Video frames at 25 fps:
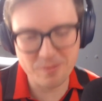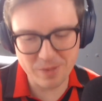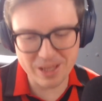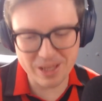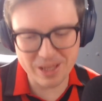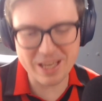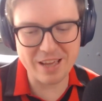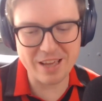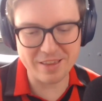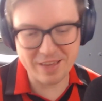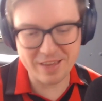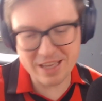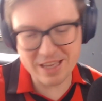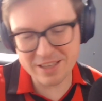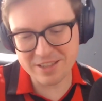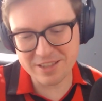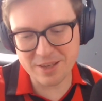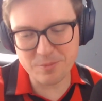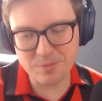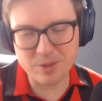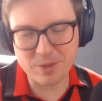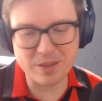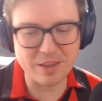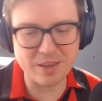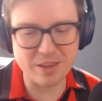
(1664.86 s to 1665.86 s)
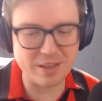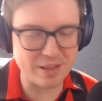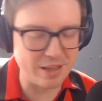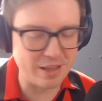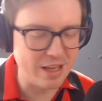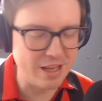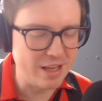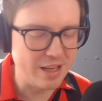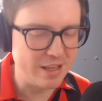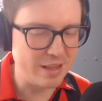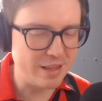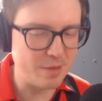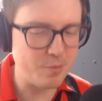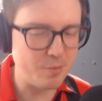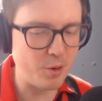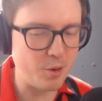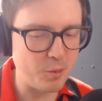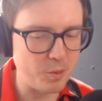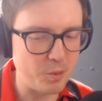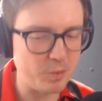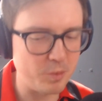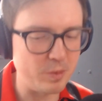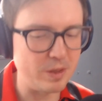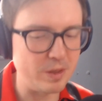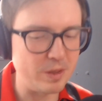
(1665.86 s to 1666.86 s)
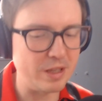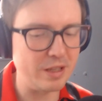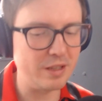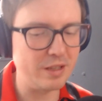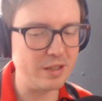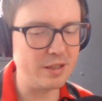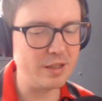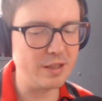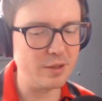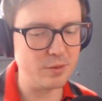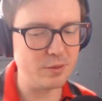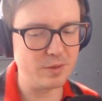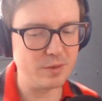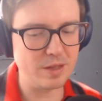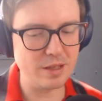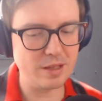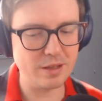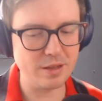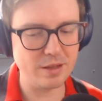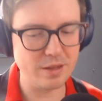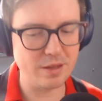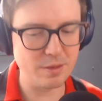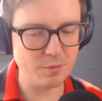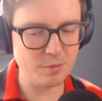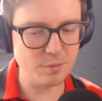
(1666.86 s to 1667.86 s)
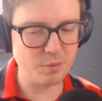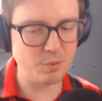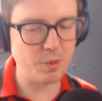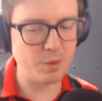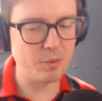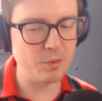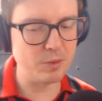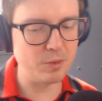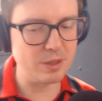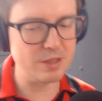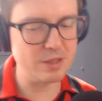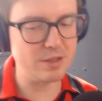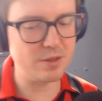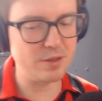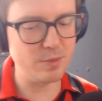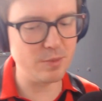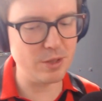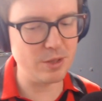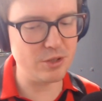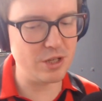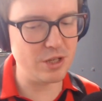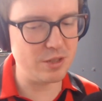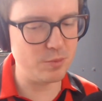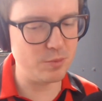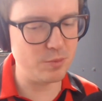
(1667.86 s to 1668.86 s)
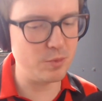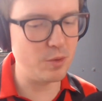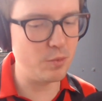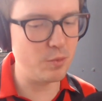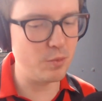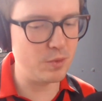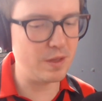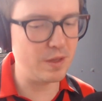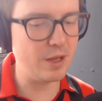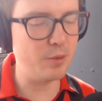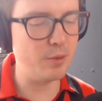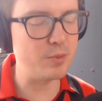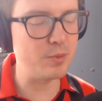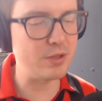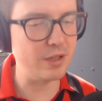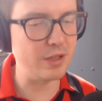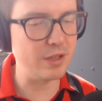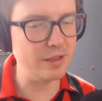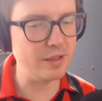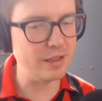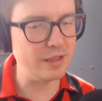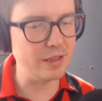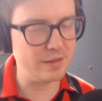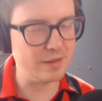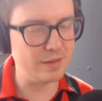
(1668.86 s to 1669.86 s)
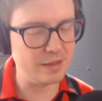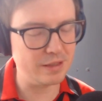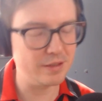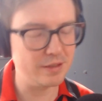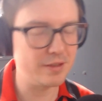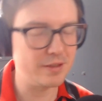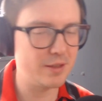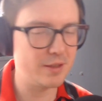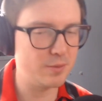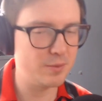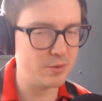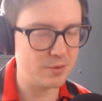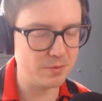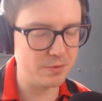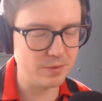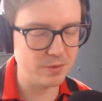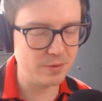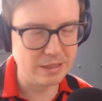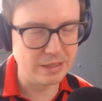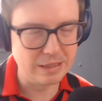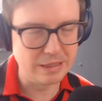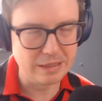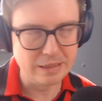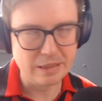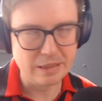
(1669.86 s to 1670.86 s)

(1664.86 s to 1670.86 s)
But yeah, that's something that they probably that probably needs to be addressed, and it would help slightly, I think, in terms of